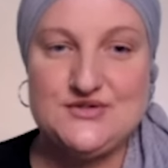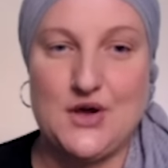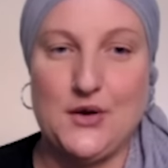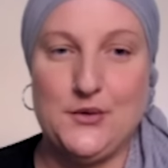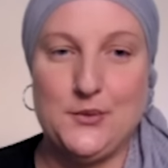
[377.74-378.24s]

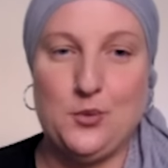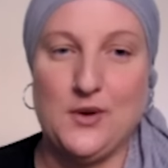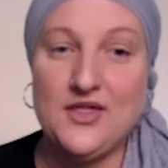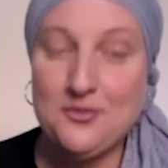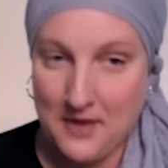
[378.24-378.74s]
so,
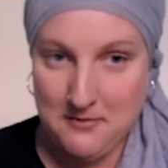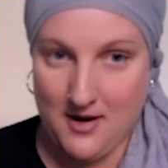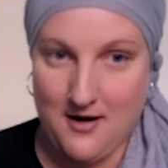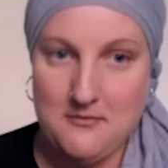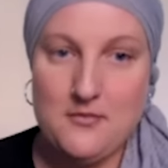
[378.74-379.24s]
with my
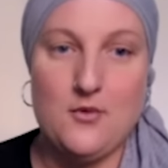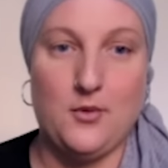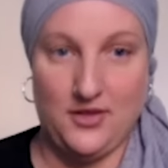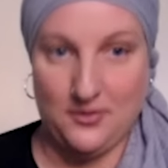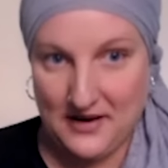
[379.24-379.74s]
mum,
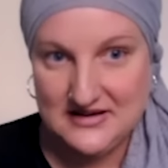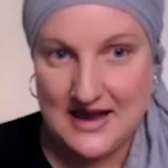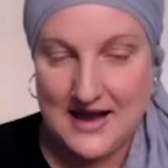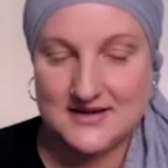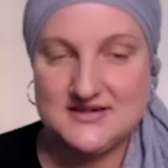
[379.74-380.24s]
with my
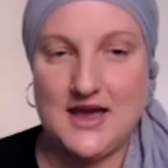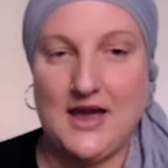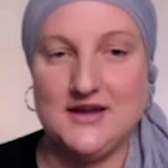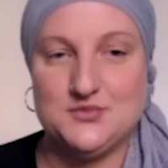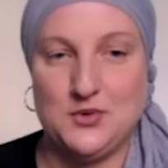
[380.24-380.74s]
dad,
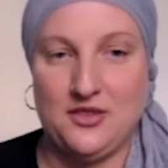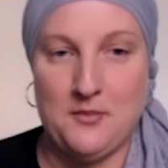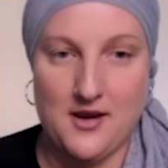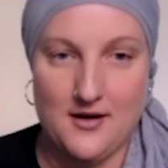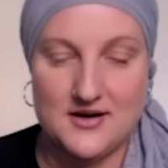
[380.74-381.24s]
and with
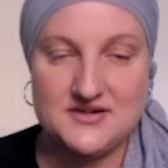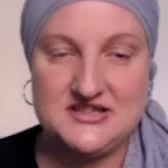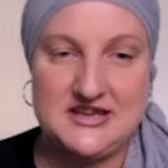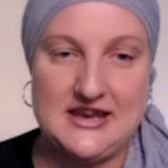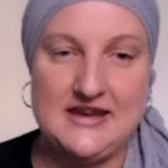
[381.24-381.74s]
my
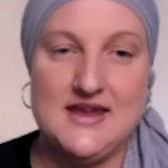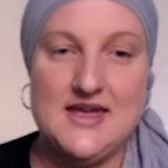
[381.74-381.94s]
auntie.